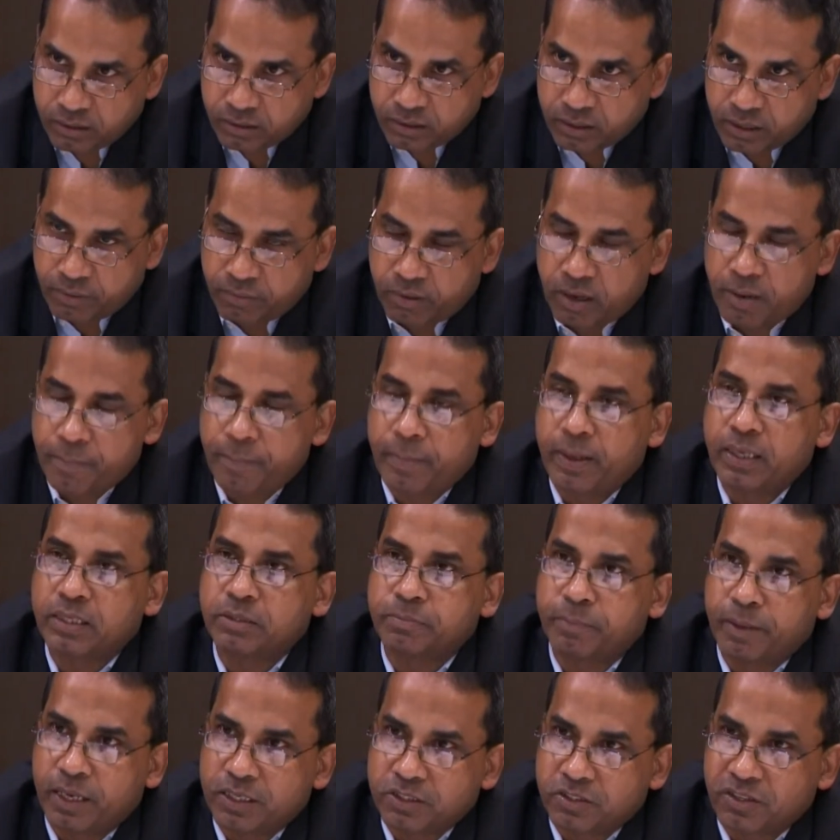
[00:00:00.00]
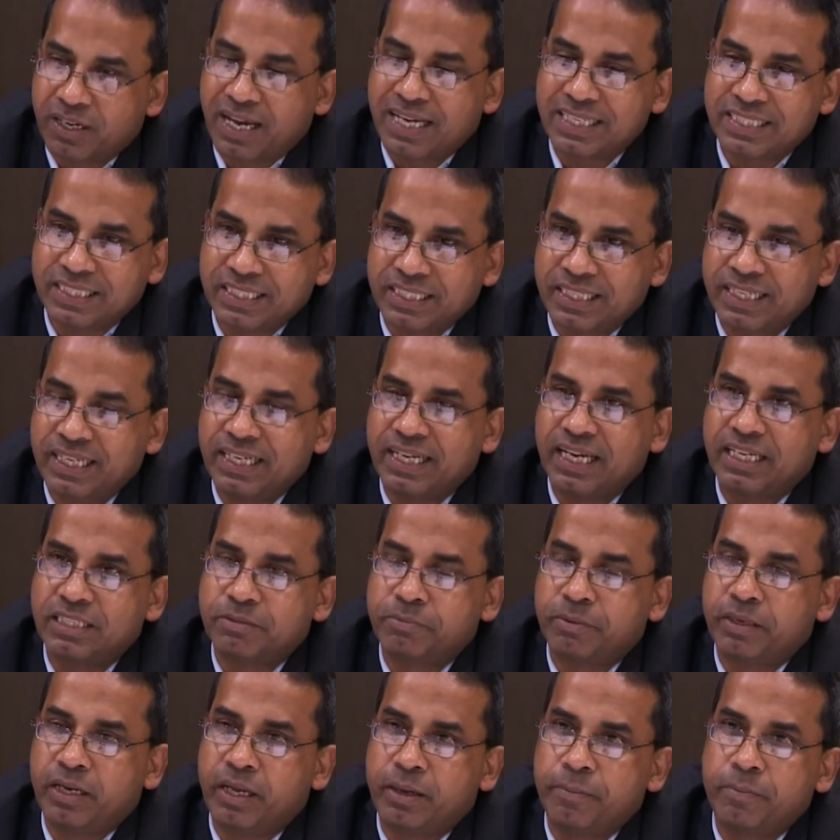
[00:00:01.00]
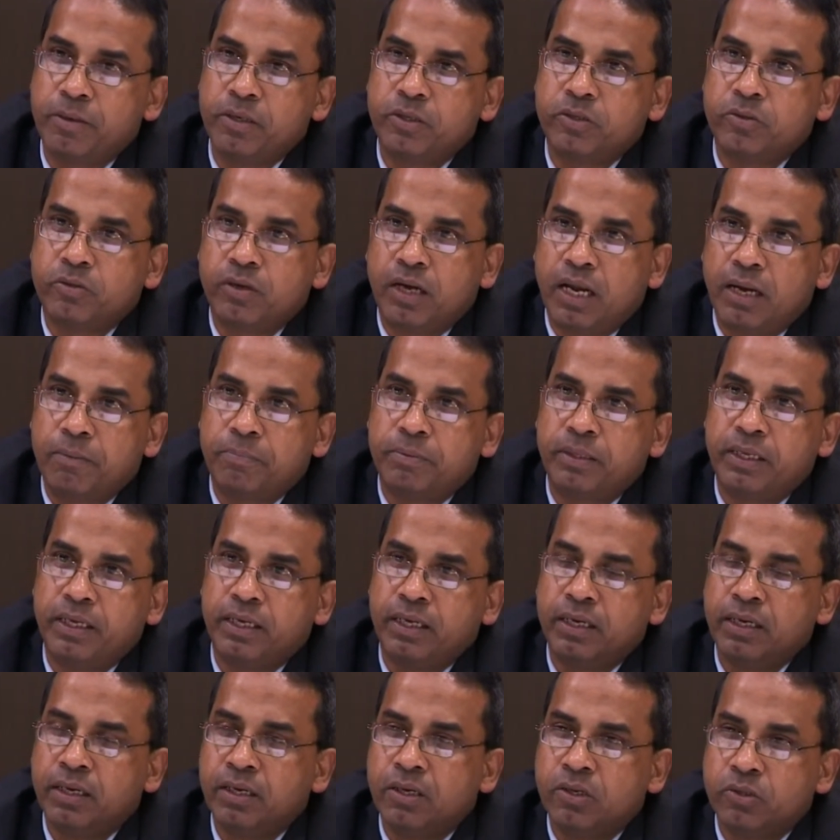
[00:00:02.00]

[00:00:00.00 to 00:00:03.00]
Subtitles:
developments based on ICT has been able to help the